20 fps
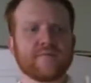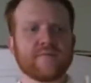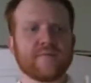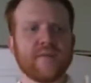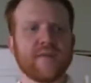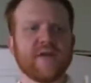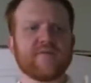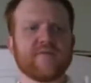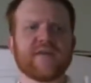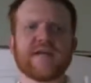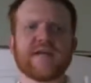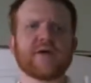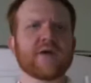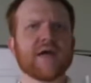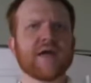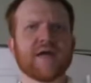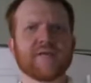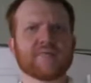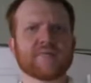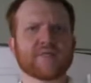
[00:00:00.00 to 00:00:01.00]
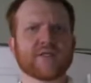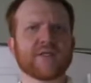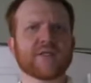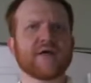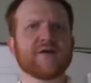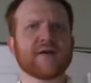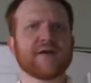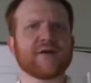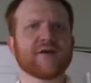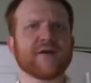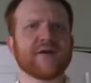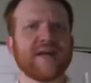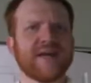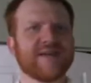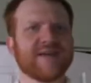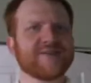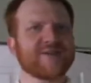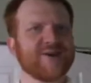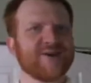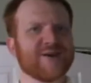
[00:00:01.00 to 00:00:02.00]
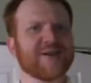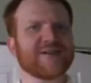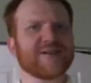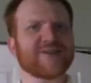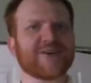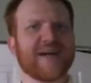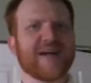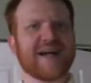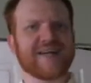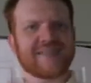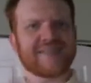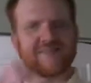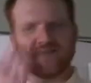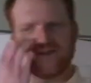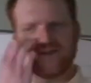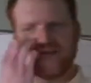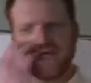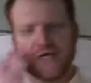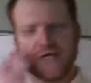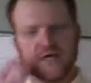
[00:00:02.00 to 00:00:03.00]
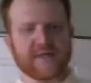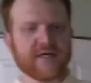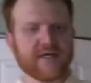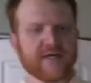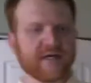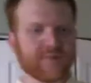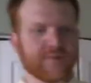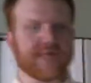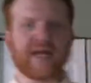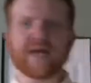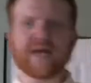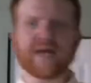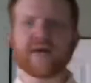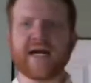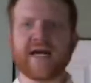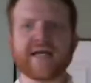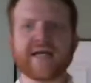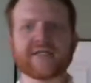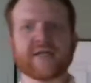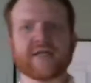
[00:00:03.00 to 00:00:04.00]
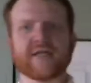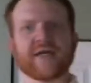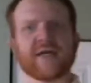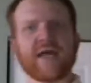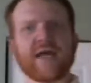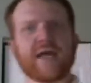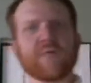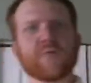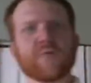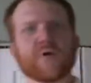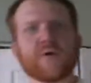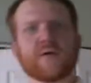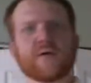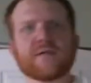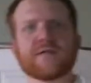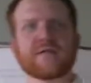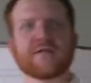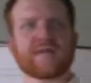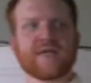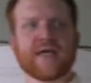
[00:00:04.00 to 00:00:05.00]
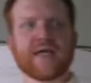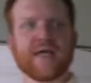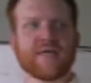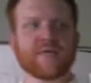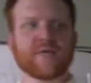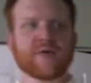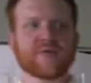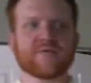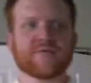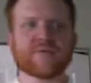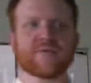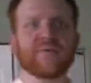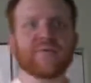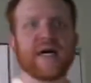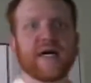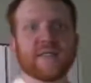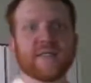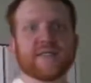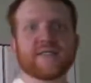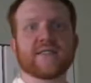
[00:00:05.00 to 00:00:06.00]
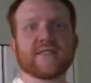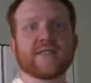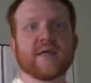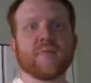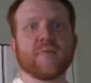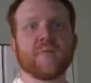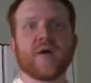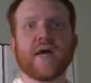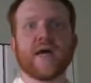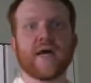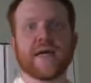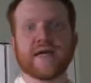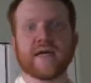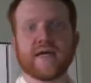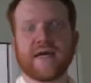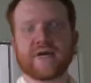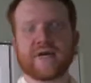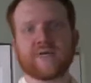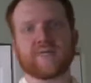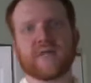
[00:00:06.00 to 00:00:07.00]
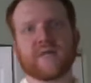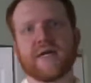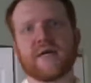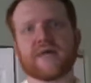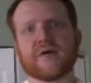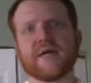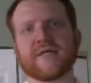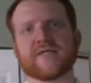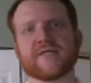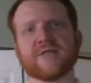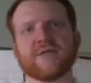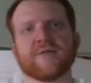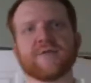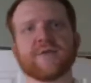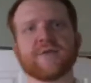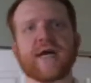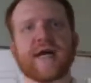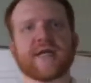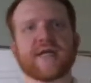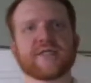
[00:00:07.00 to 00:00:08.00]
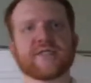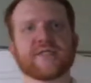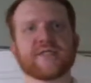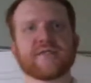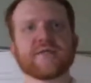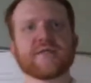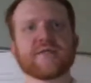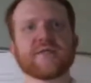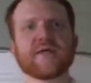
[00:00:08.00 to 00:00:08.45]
Video games, on the other hand, are interactive. The player acts on a game world, the game world responds in some way, and now the player has new actions.